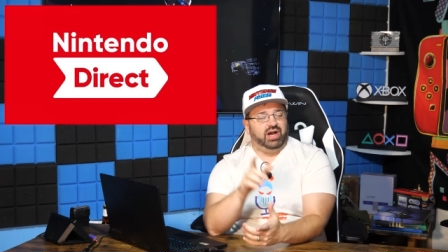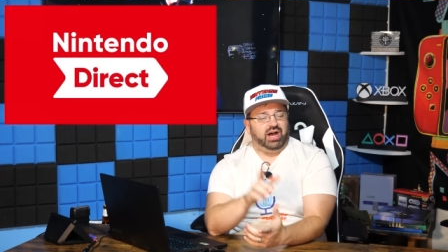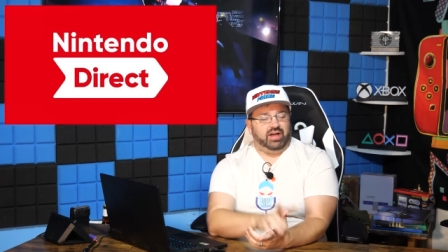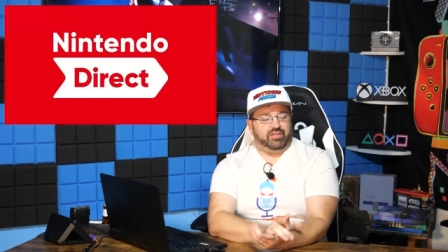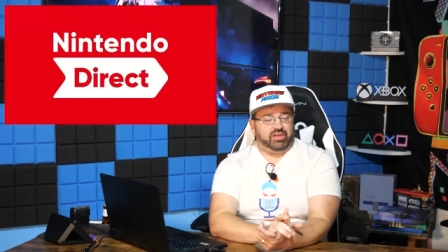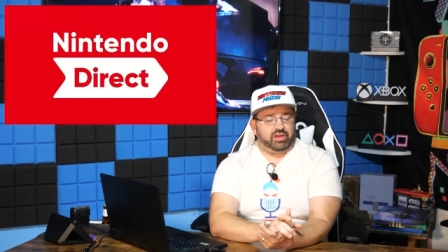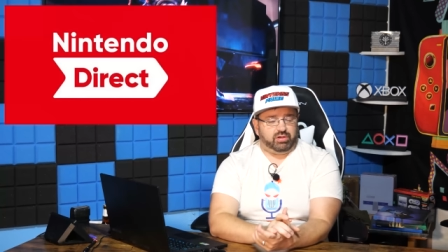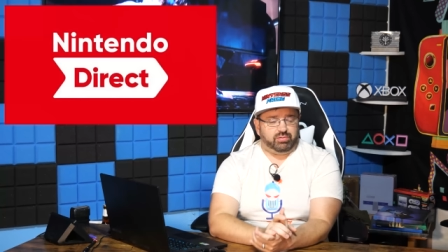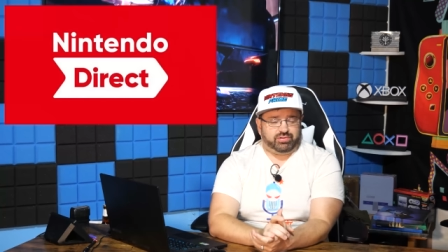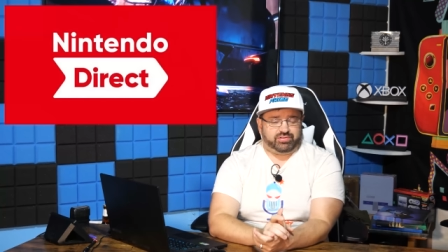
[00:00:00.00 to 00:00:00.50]
I
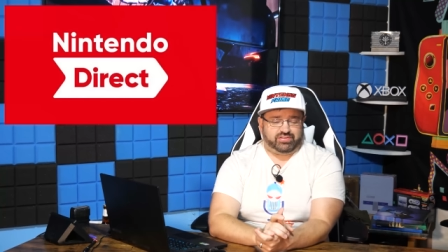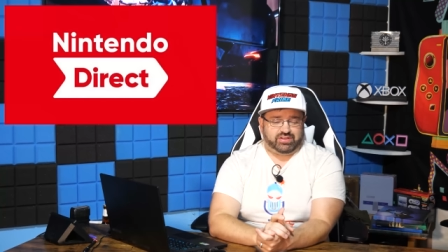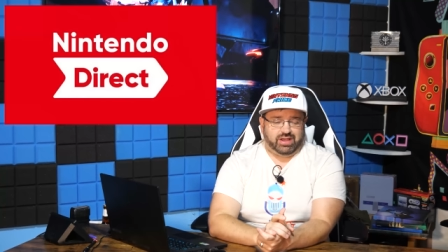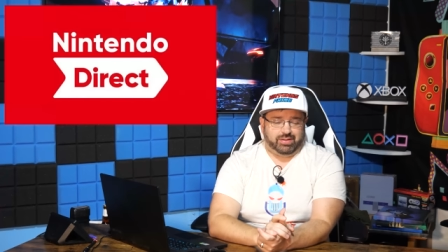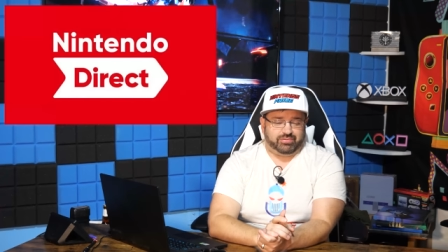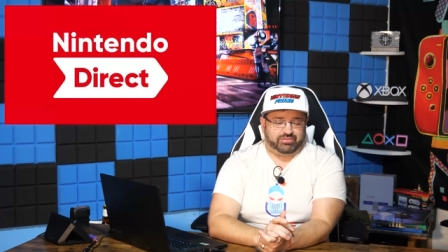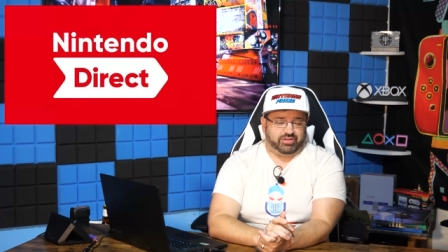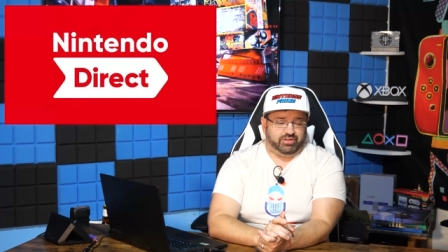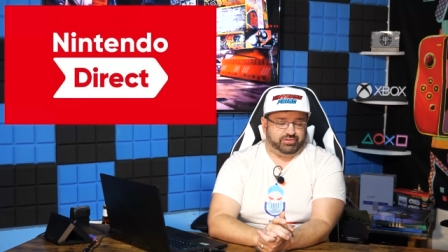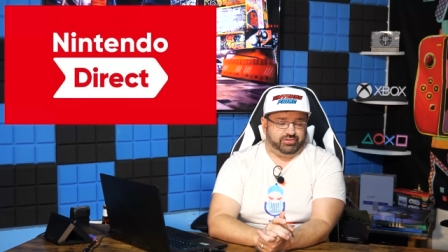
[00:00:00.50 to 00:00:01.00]
think it was
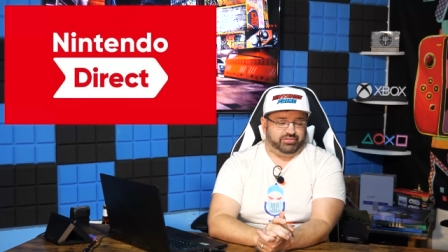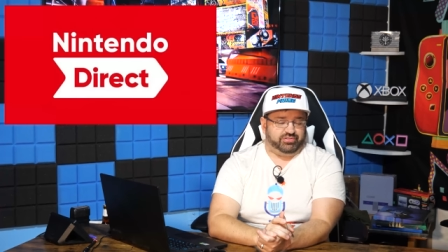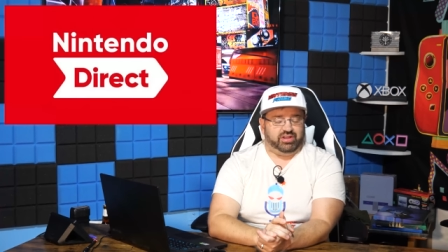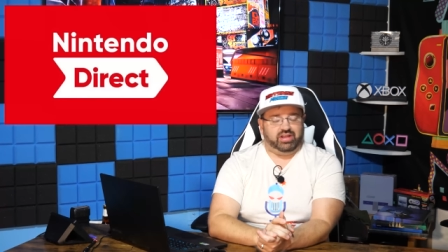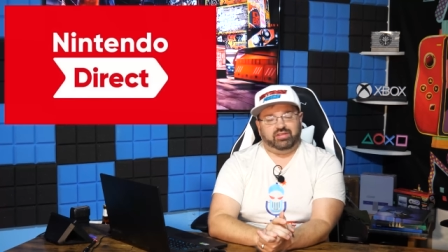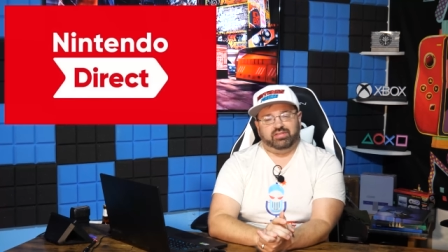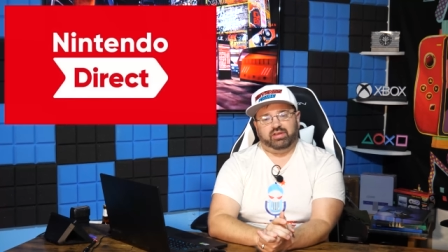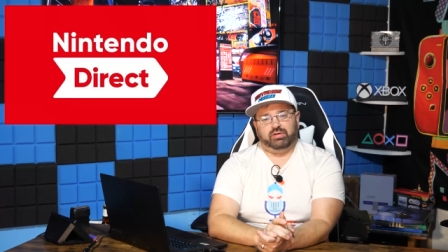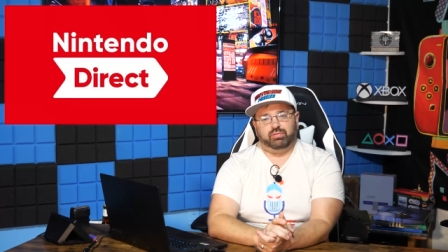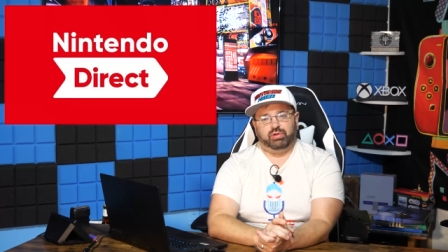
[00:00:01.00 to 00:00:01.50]
Samus Hunter,
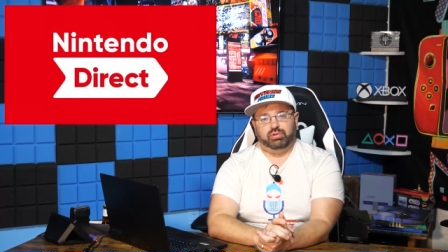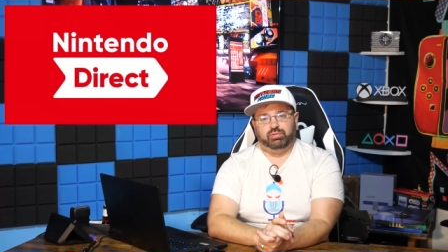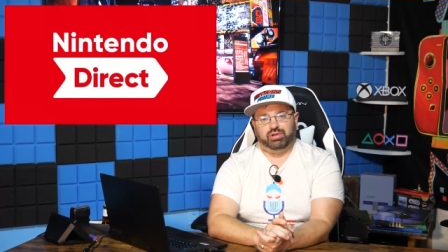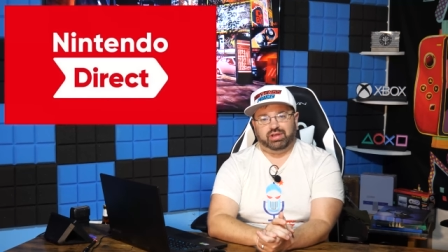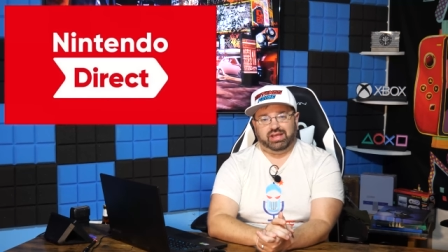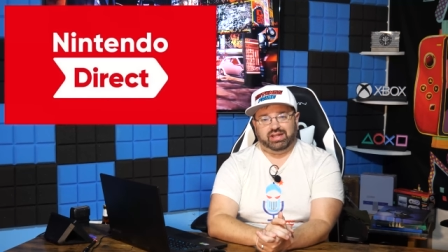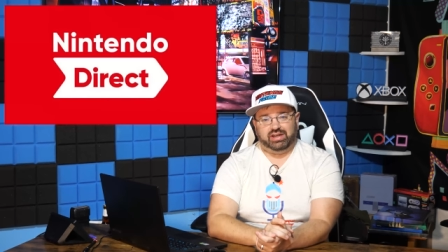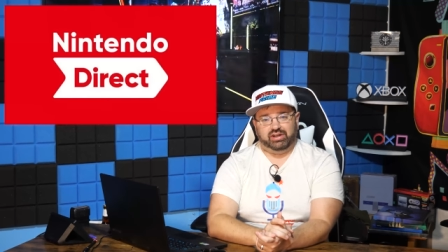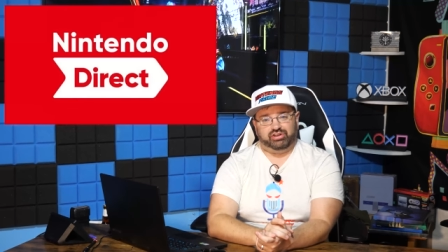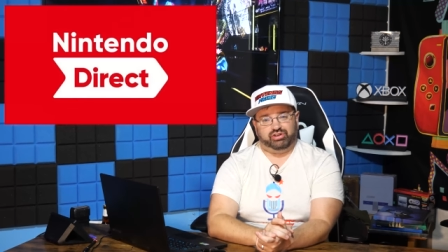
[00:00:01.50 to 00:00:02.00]
saying that we
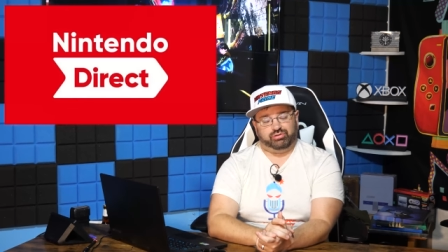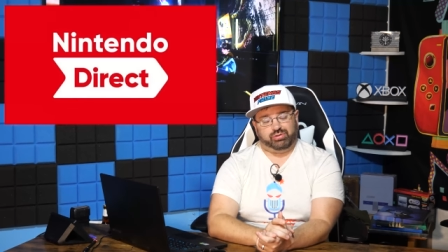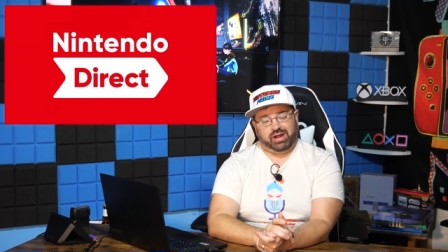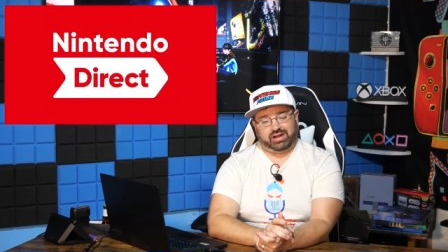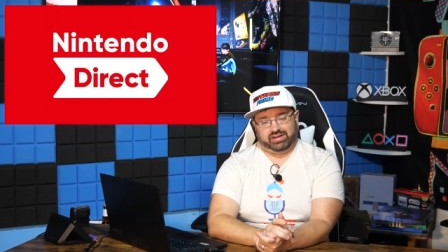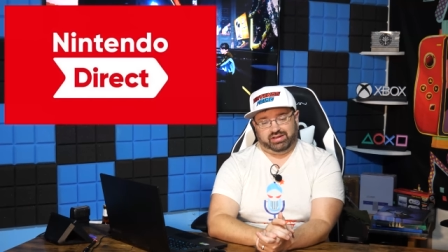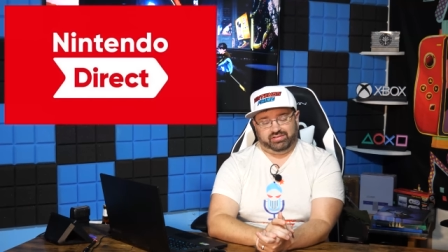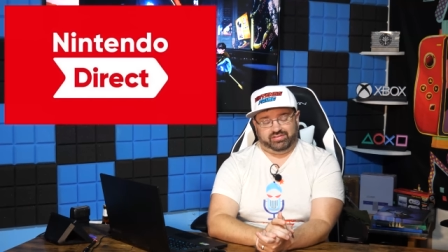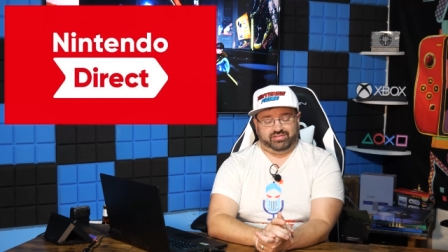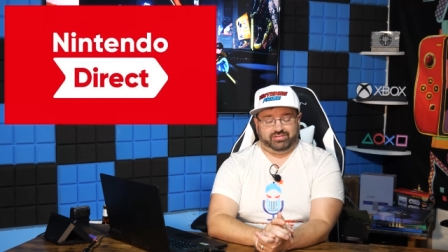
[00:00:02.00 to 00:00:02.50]
would get a
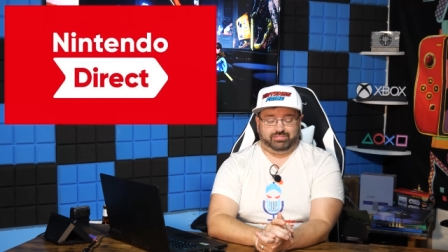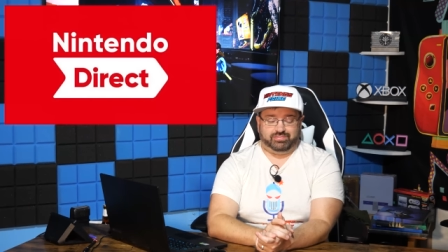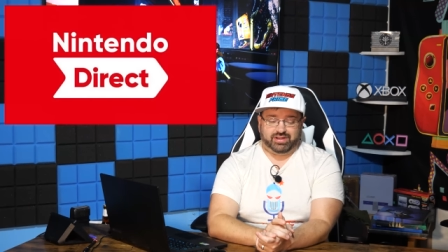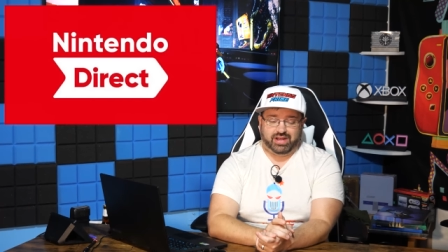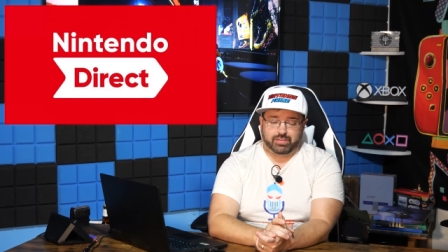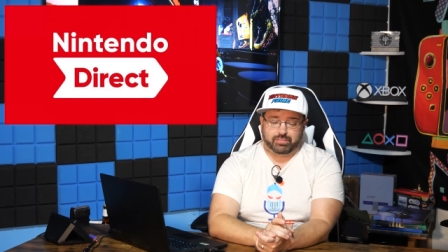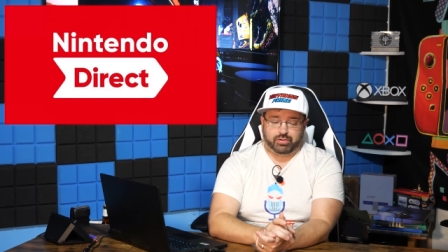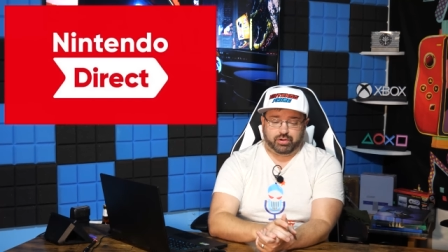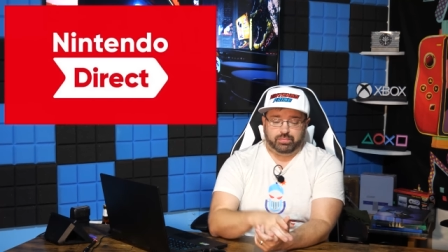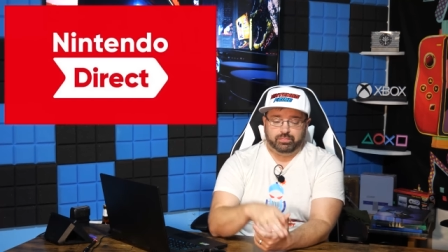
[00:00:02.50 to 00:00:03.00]
Direct in
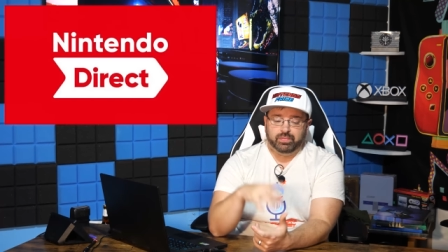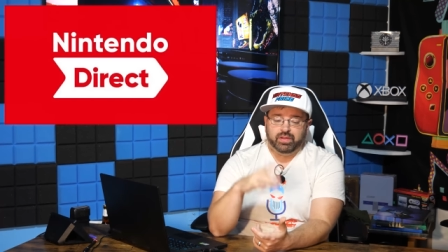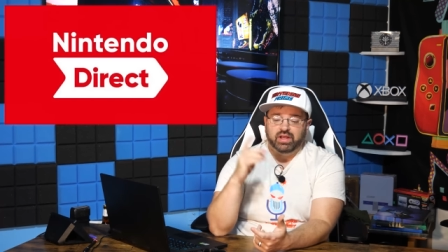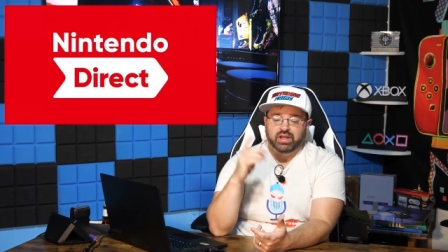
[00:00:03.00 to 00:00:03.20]
September.